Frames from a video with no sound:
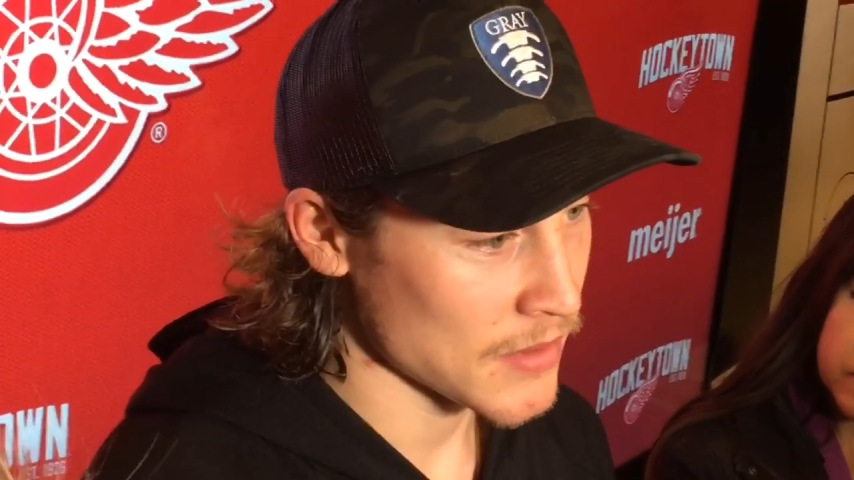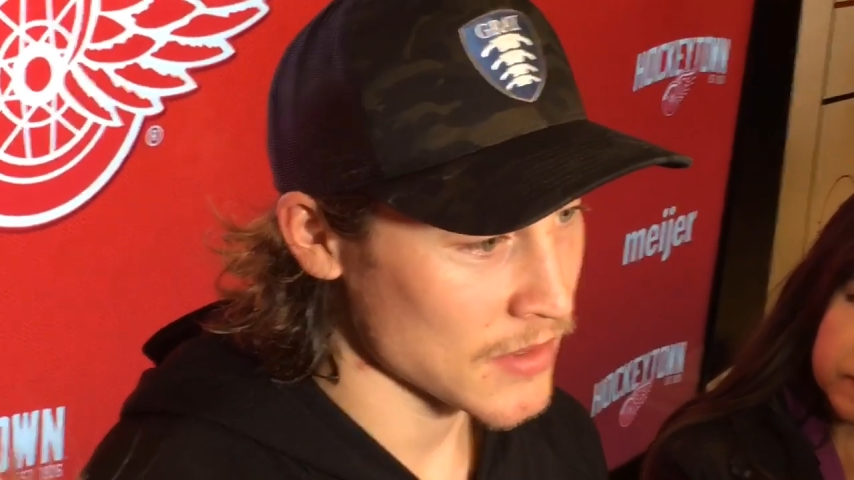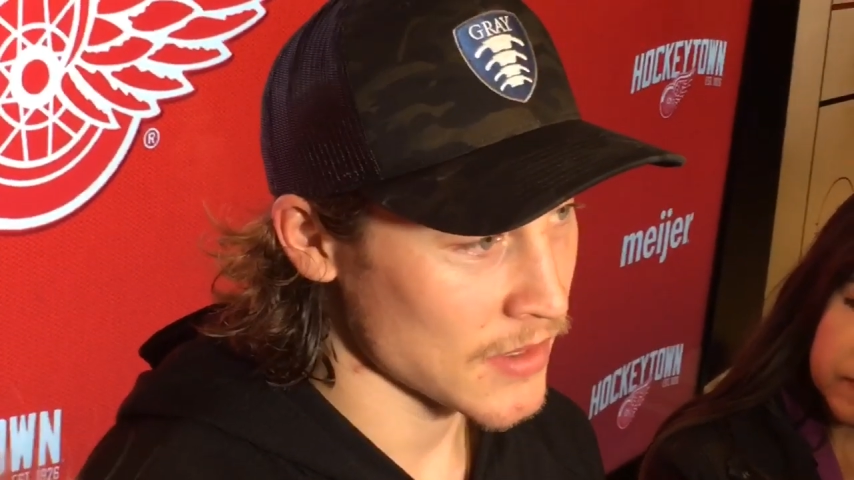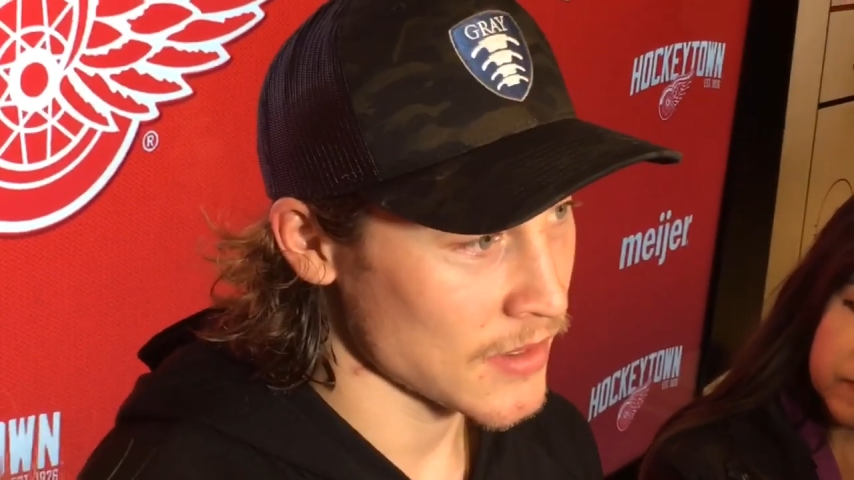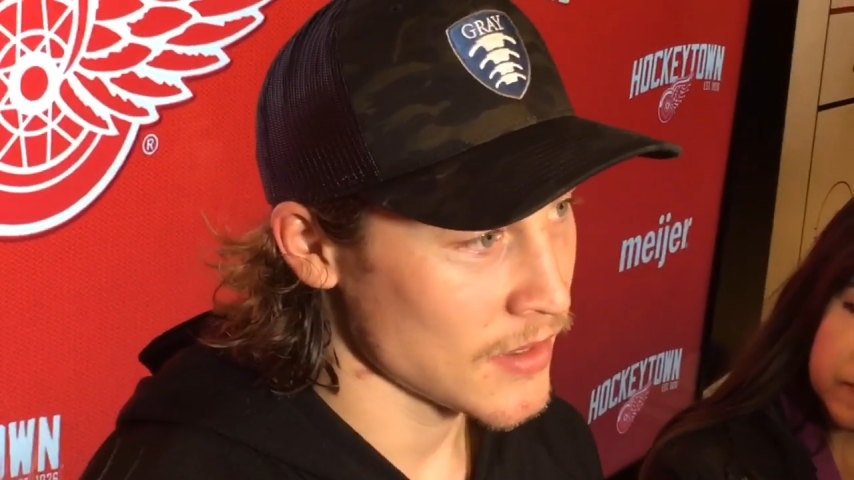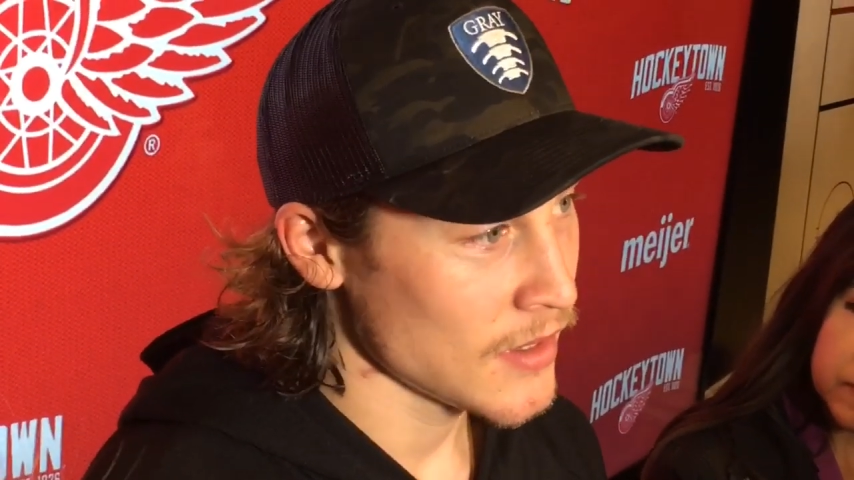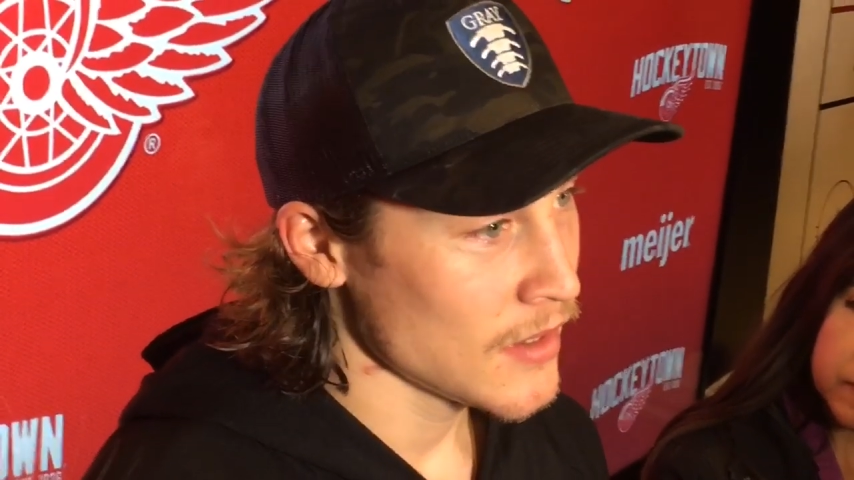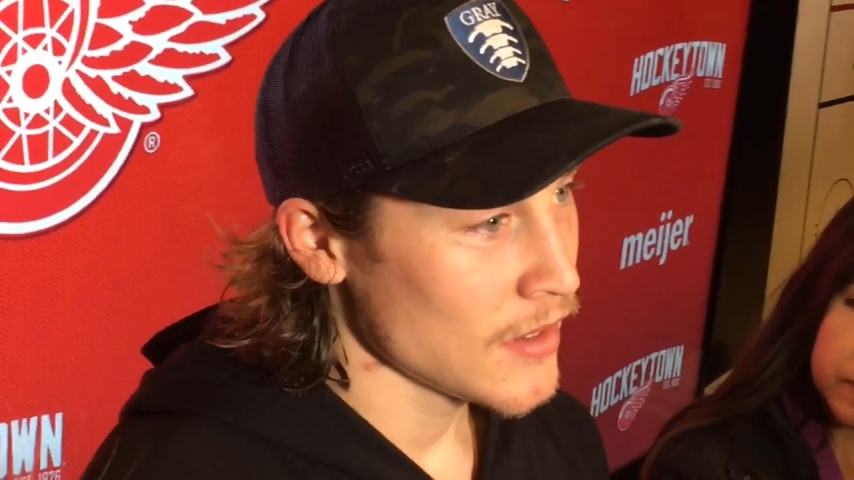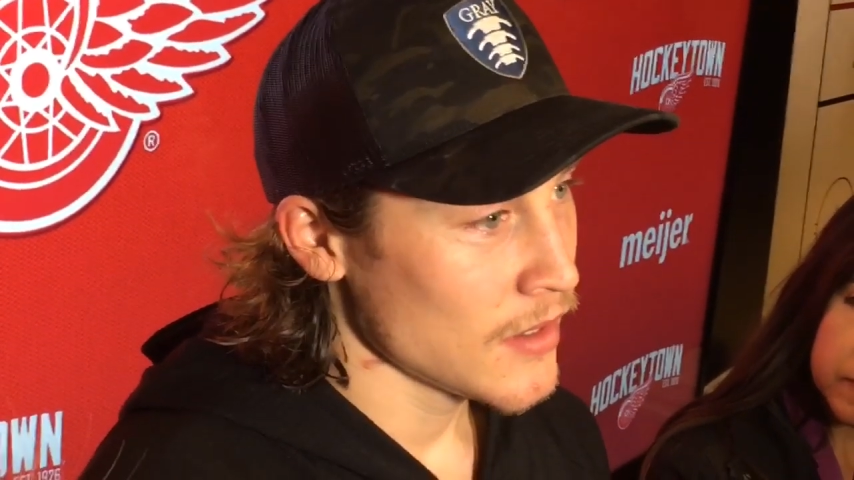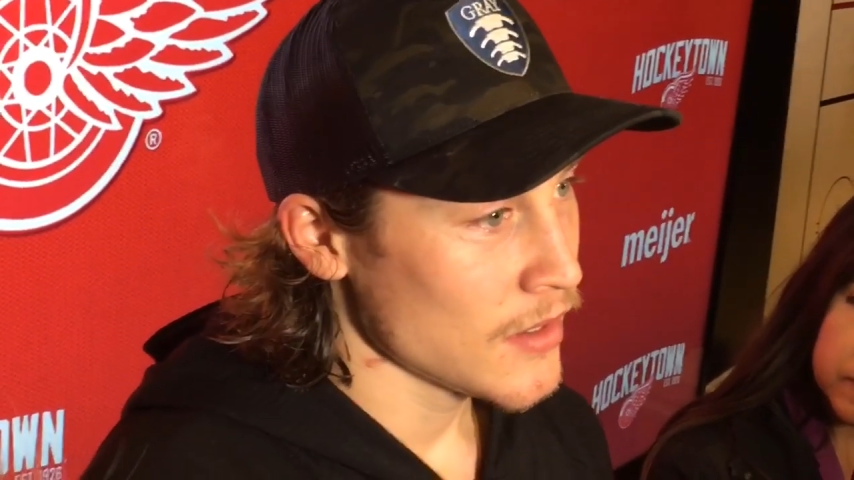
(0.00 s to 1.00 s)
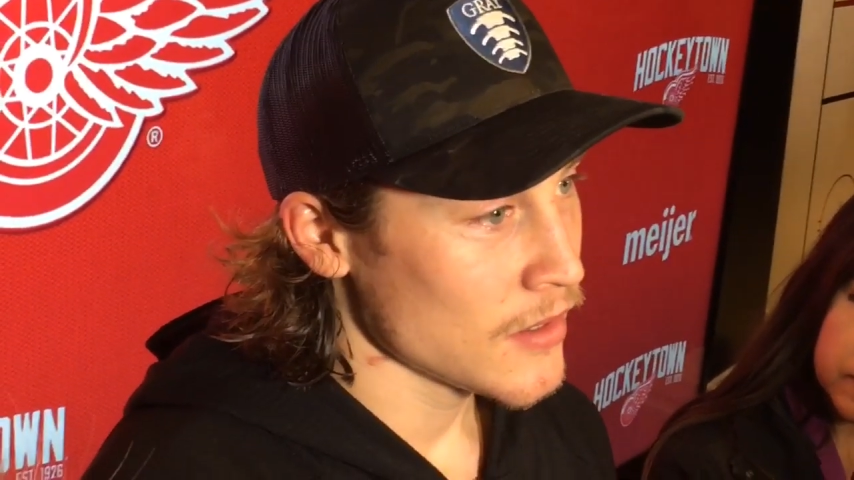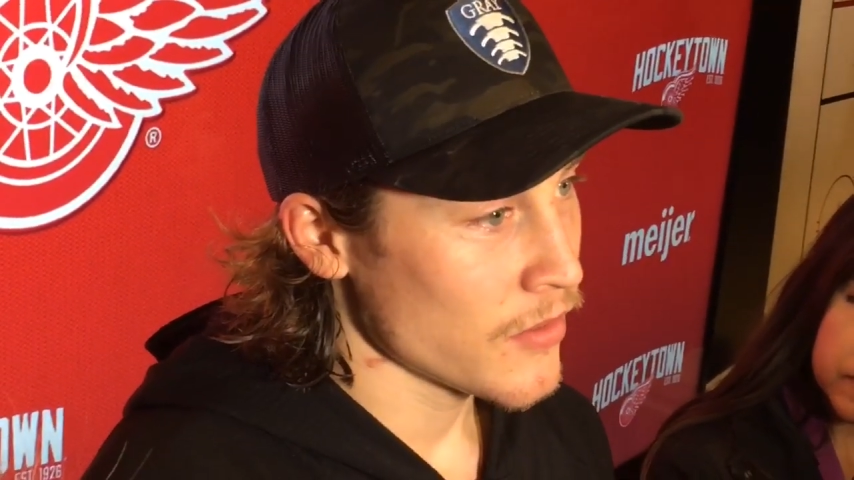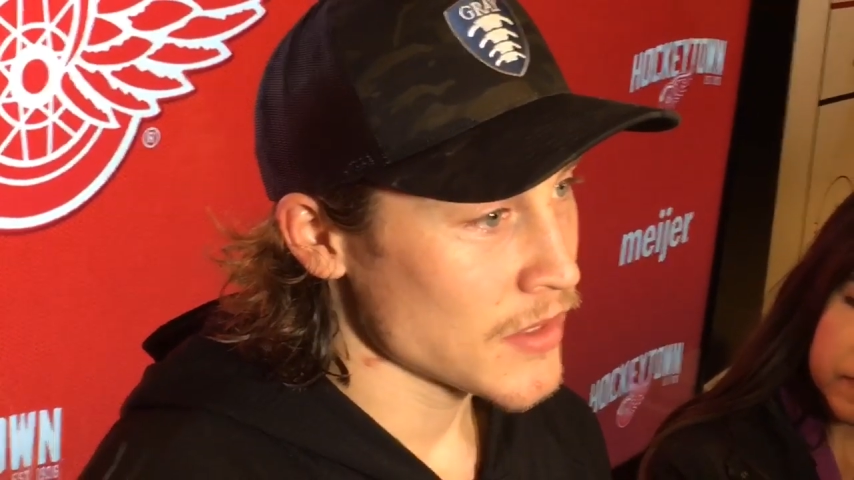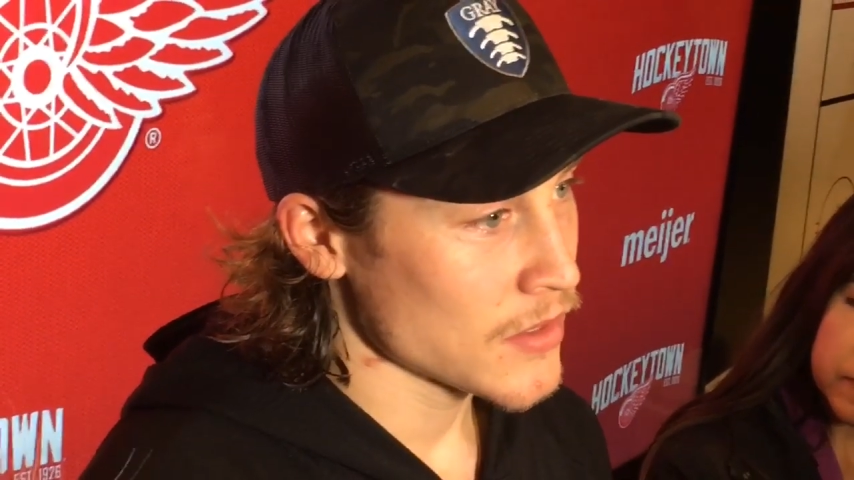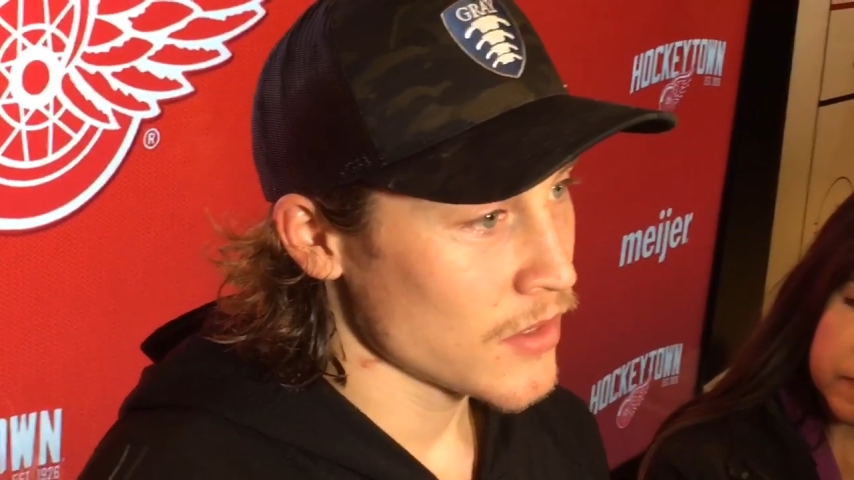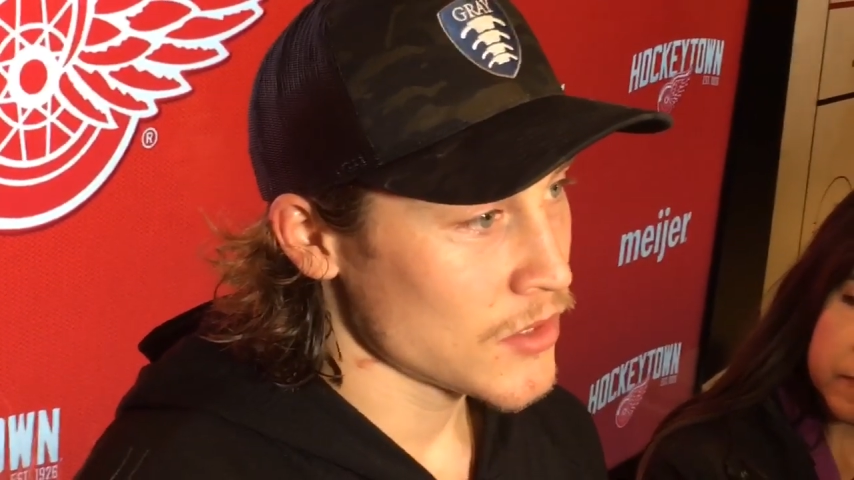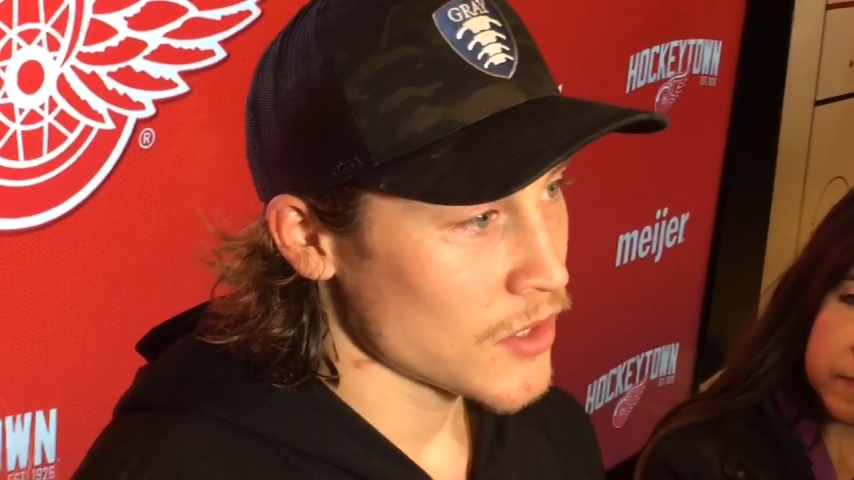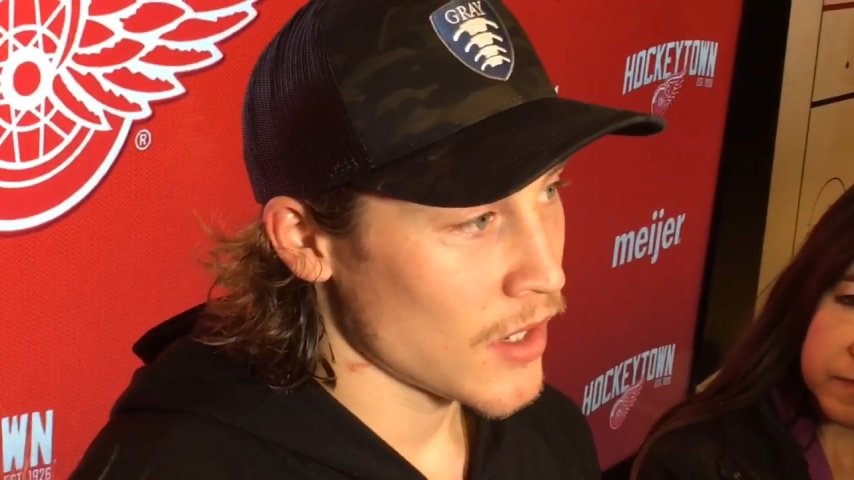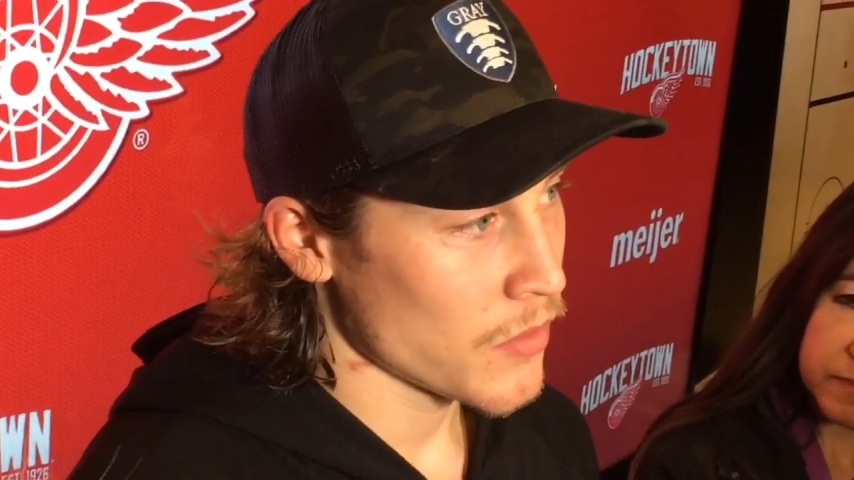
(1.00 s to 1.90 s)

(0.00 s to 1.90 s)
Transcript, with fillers: He's a, uh, you know, he's a good shot.